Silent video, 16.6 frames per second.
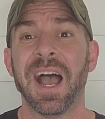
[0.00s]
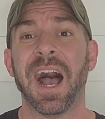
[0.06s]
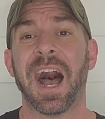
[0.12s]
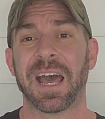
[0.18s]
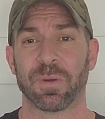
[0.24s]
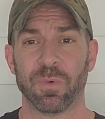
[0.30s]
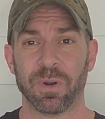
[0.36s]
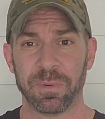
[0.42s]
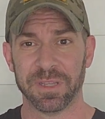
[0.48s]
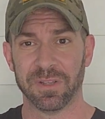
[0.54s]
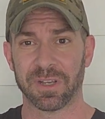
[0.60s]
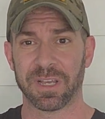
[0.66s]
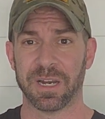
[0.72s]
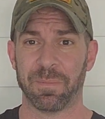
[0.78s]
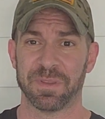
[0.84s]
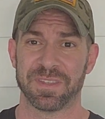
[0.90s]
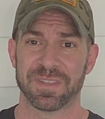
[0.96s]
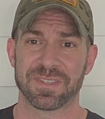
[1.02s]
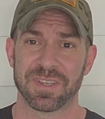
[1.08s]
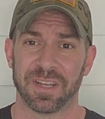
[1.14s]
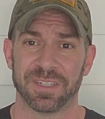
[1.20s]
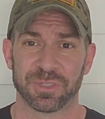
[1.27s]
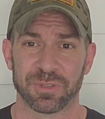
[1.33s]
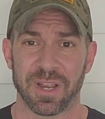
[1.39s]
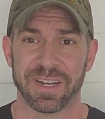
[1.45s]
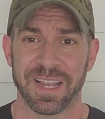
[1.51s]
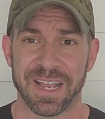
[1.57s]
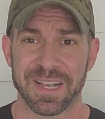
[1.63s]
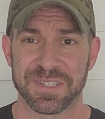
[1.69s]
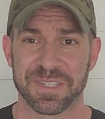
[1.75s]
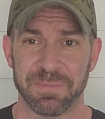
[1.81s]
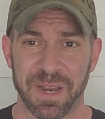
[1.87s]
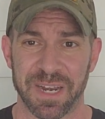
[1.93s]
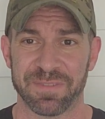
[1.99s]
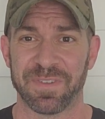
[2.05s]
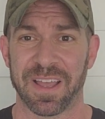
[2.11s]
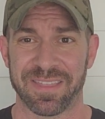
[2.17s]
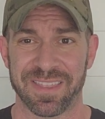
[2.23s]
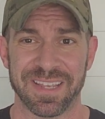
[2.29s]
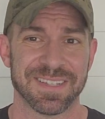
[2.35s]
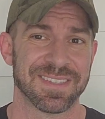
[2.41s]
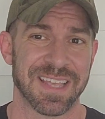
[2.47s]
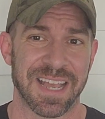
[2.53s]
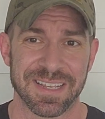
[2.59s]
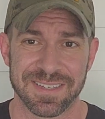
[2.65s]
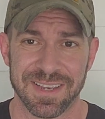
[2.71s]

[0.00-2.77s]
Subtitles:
I don't want to be looking up at the sun trying to estimate if I think it's that